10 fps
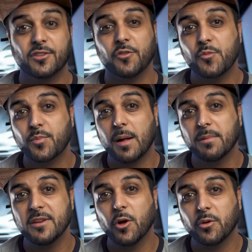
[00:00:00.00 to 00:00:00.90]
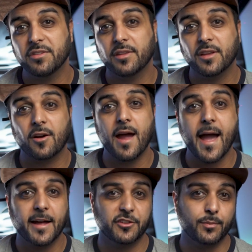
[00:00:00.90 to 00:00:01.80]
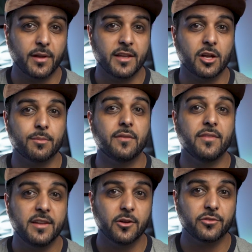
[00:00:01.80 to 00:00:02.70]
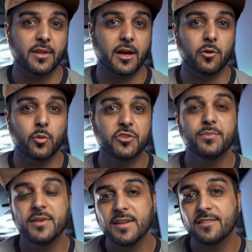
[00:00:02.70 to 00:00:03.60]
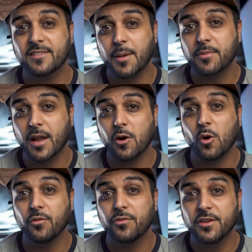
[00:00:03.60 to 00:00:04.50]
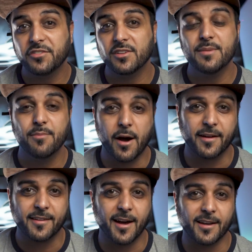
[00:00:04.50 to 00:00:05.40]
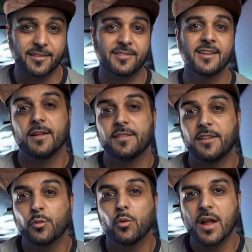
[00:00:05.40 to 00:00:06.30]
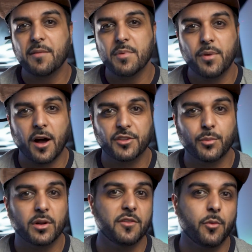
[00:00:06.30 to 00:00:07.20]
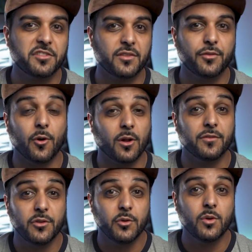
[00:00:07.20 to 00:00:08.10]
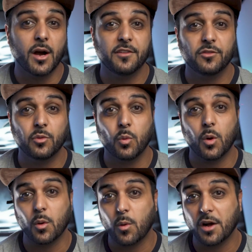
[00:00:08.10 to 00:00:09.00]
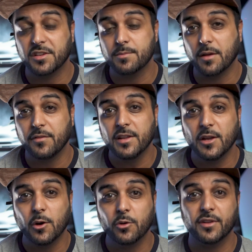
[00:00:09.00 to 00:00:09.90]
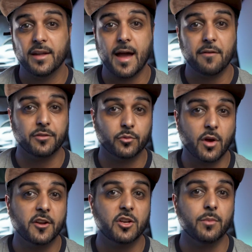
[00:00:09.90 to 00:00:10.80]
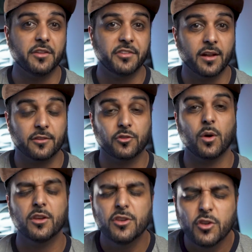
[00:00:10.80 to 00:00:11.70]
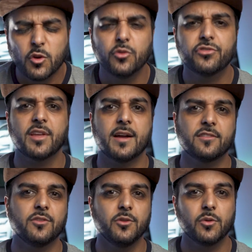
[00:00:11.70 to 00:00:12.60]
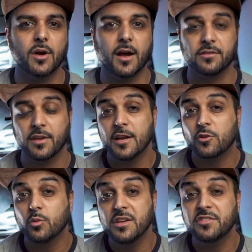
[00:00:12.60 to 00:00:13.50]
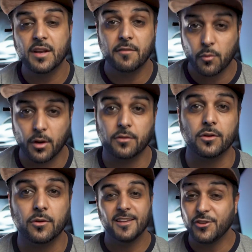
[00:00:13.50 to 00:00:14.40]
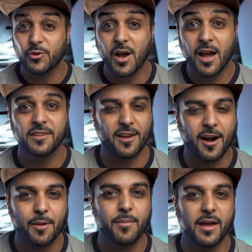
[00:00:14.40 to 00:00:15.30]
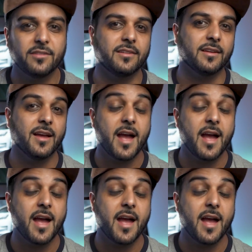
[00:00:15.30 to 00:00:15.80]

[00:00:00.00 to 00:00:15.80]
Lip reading: so you probably noticed that there are ads playing on my videos now, which means I'm now officially monetized. This wouldn't have been possible if it wasn't for all of you guys who are watching my videos and have subscribed to my channel, so a huge thanks to you guys, to each and every one of you. You guys are amazing.